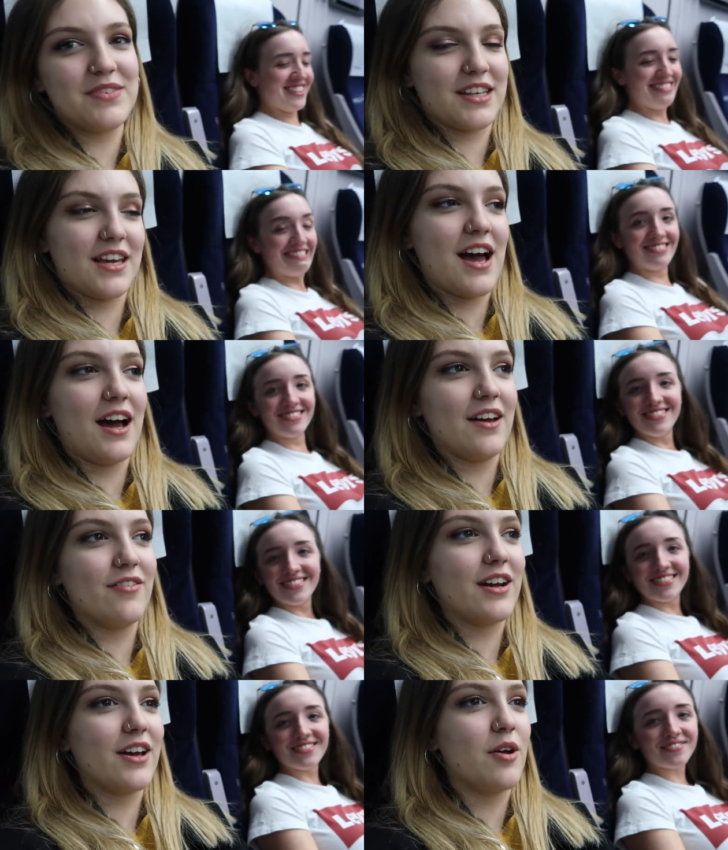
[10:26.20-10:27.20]
Speaker 1: So yeah, I
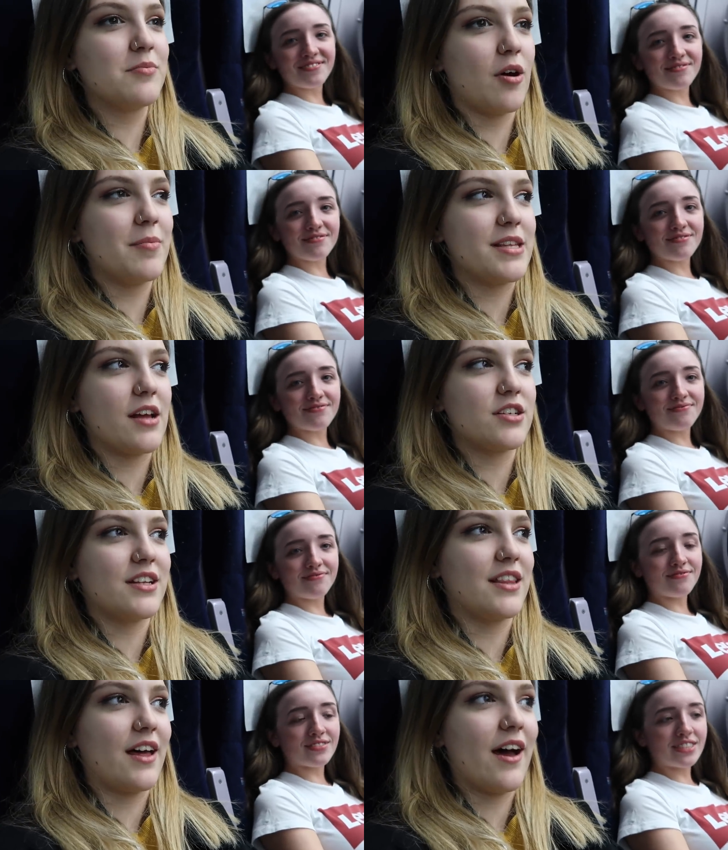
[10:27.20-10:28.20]
really hope Tom is
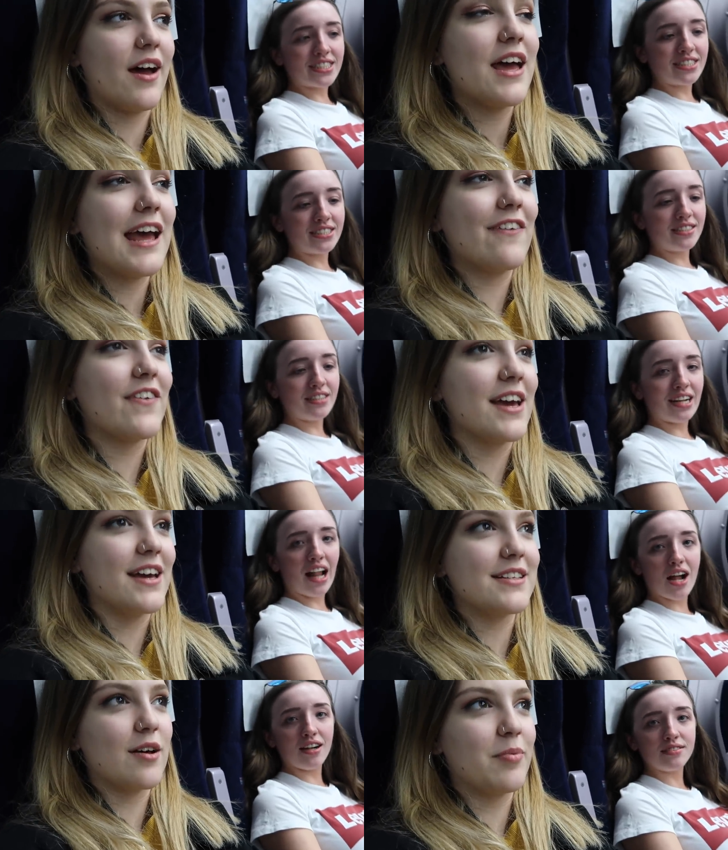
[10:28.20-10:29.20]
actually there. If he
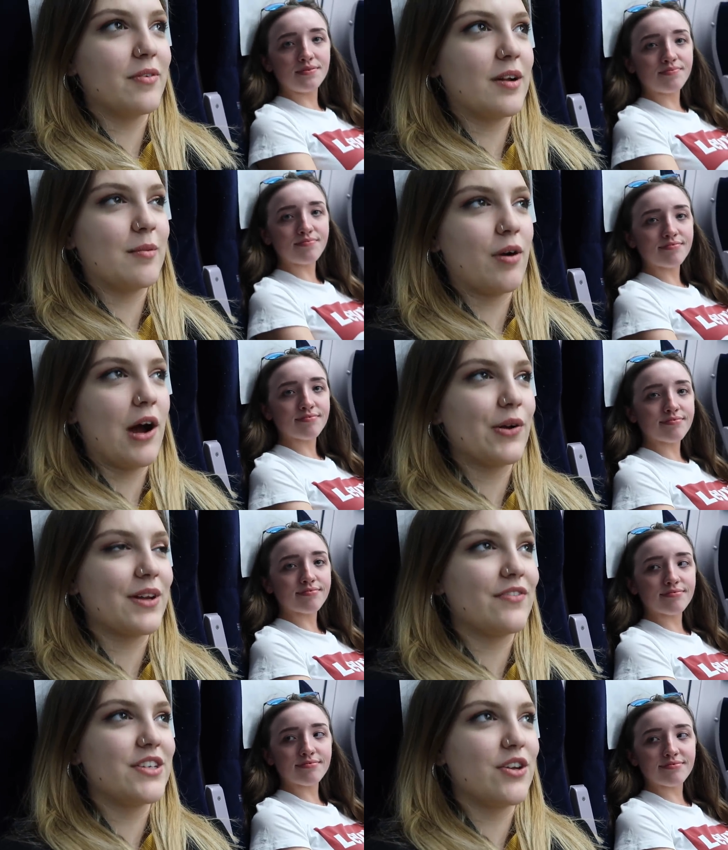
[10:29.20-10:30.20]
is, I'll be really
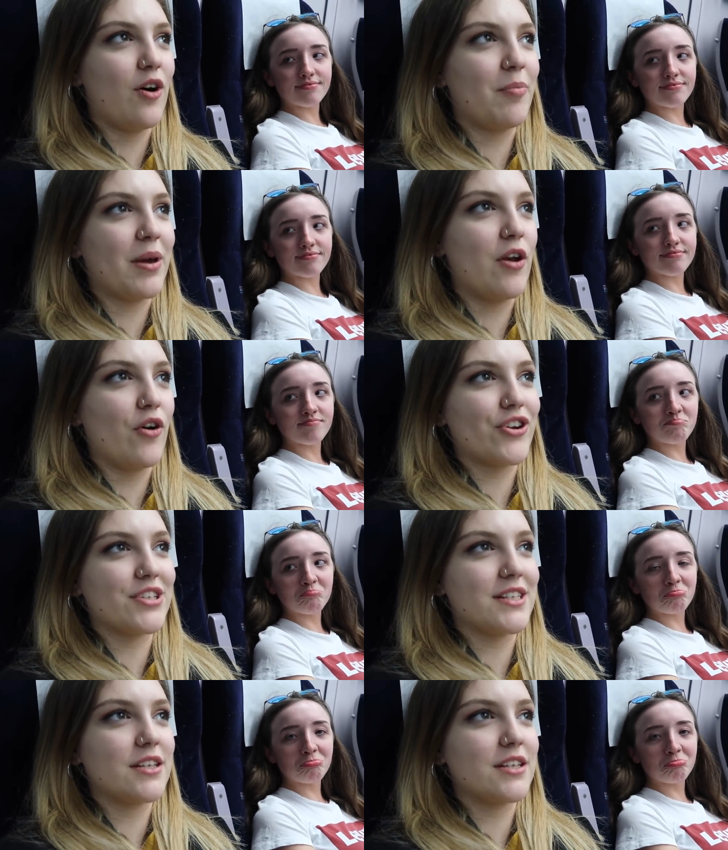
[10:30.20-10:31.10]
proud. If he's not, I'll be annoyed because I